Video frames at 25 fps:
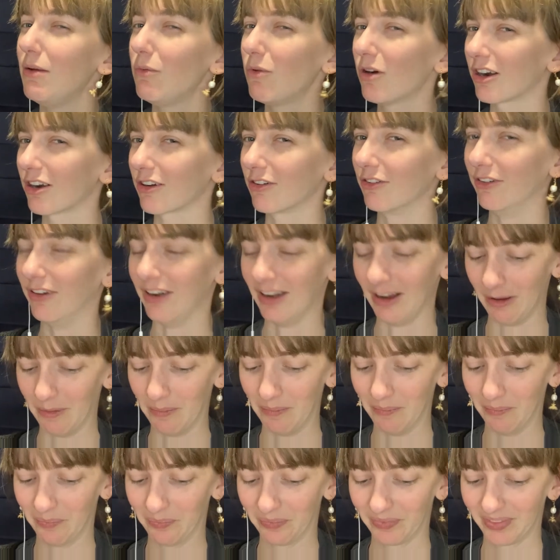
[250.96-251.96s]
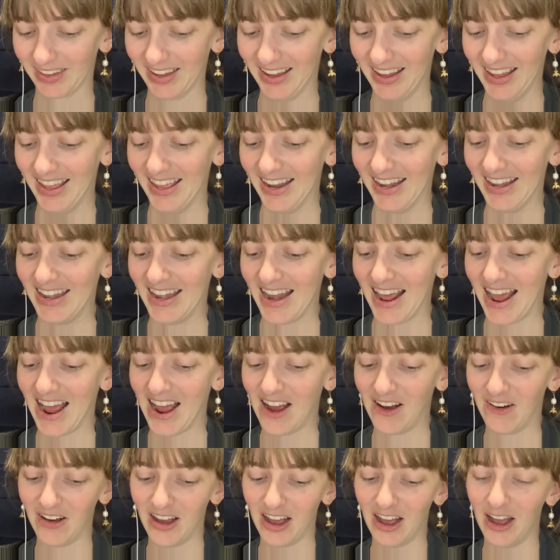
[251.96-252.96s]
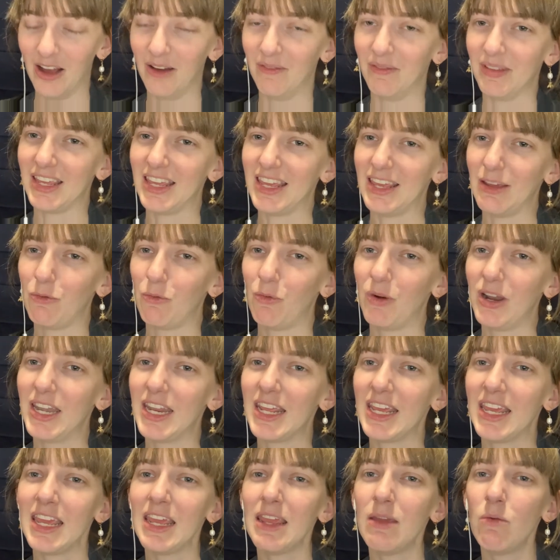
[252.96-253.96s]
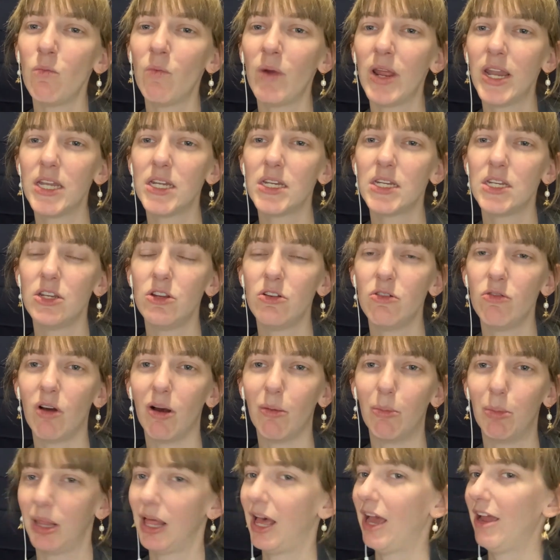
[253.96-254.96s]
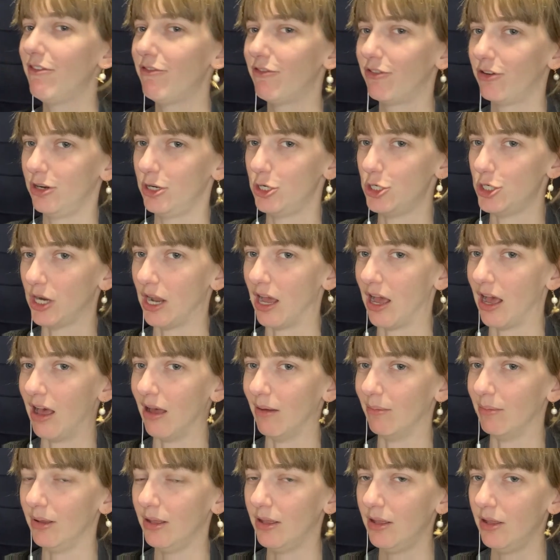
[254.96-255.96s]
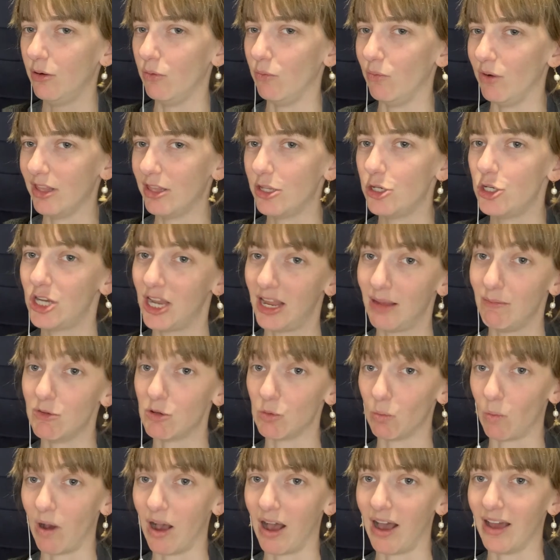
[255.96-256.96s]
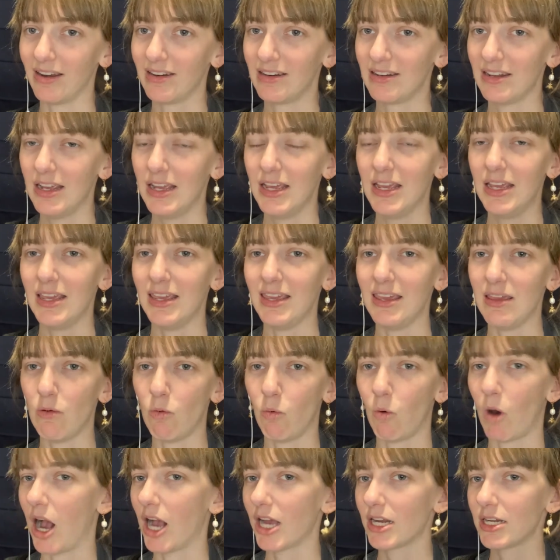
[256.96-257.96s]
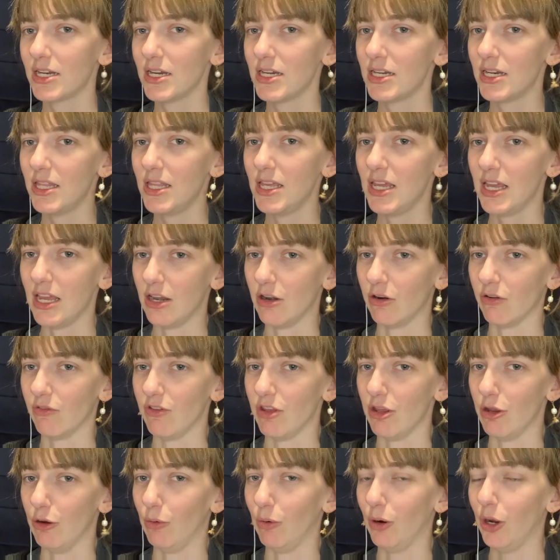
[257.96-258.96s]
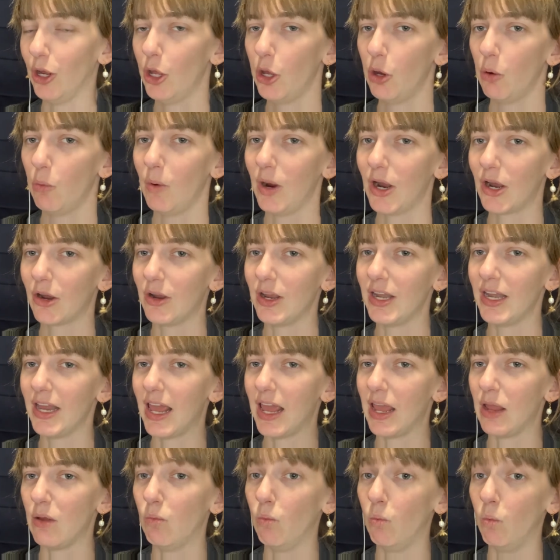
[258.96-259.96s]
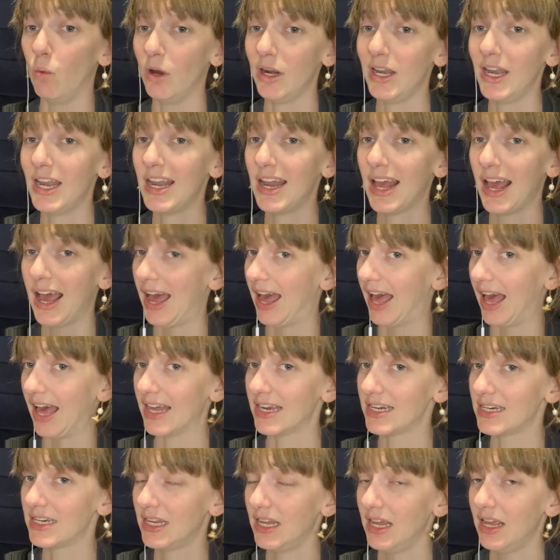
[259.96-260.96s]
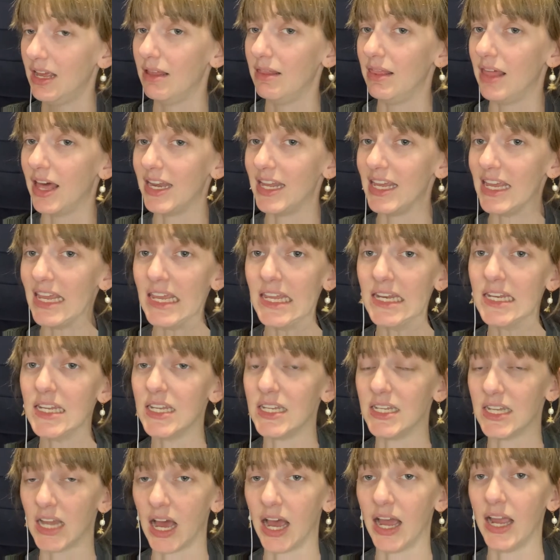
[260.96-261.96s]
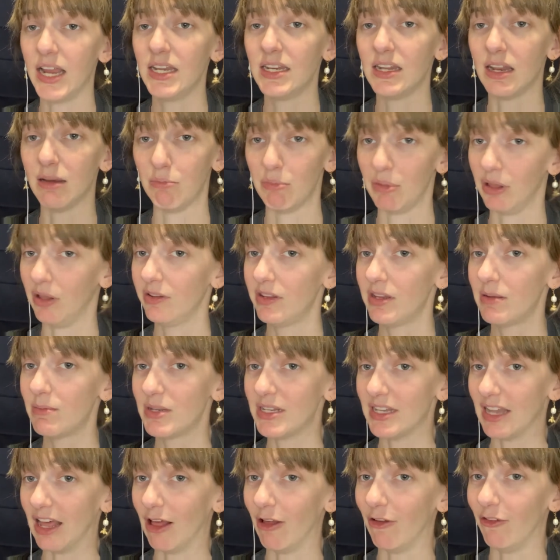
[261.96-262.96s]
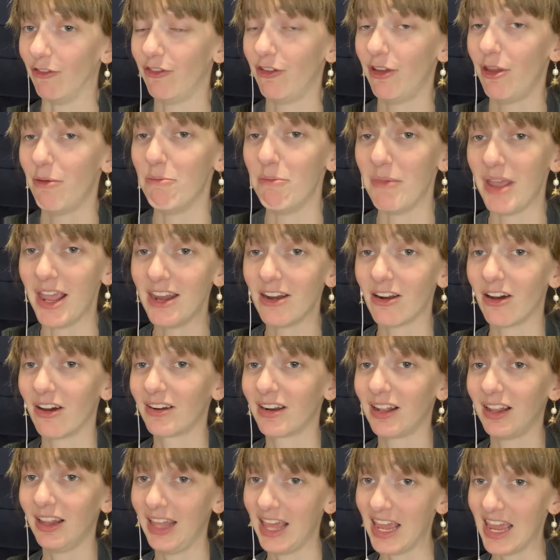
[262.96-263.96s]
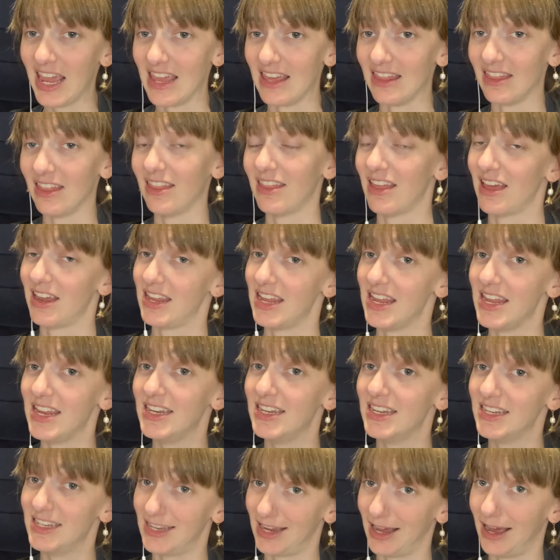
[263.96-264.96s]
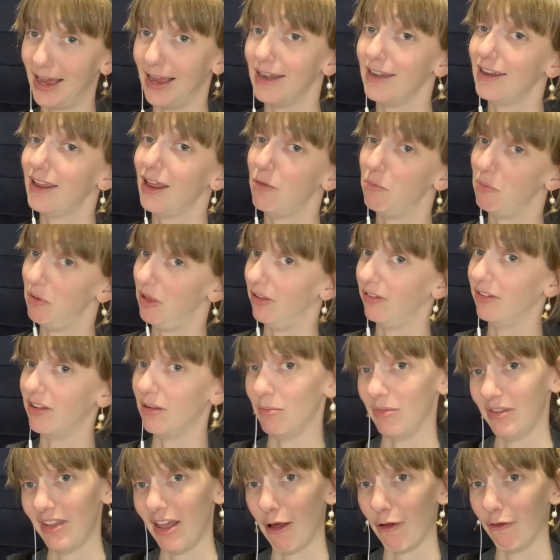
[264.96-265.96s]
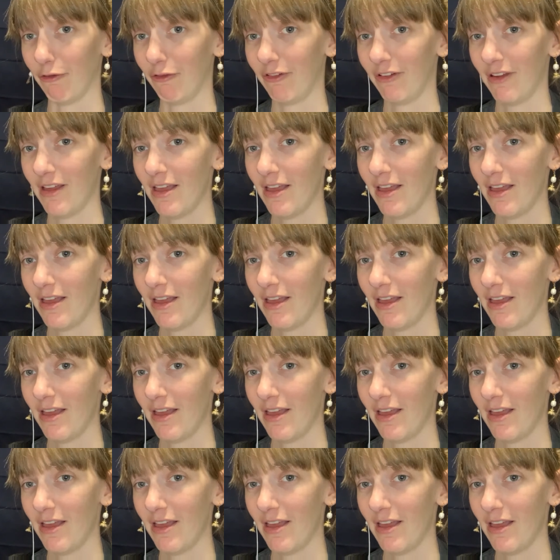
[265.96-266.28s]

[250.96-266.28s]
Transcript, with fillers: worked for him. Now, um, he, when he went to apply for a job with James Watt, he walked into the interview wearing a wooden hat that he designed and built himself, made on a lathe that he designed and built himself.